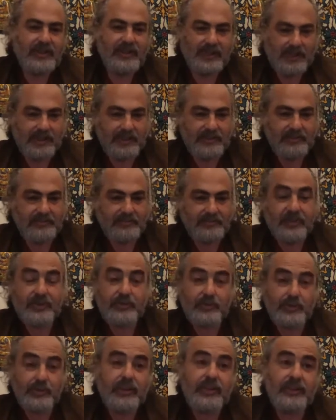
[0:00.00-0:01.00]
in
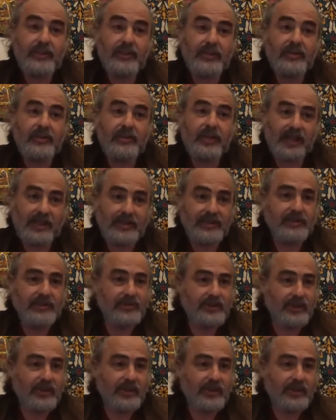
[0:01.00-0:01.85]
between light and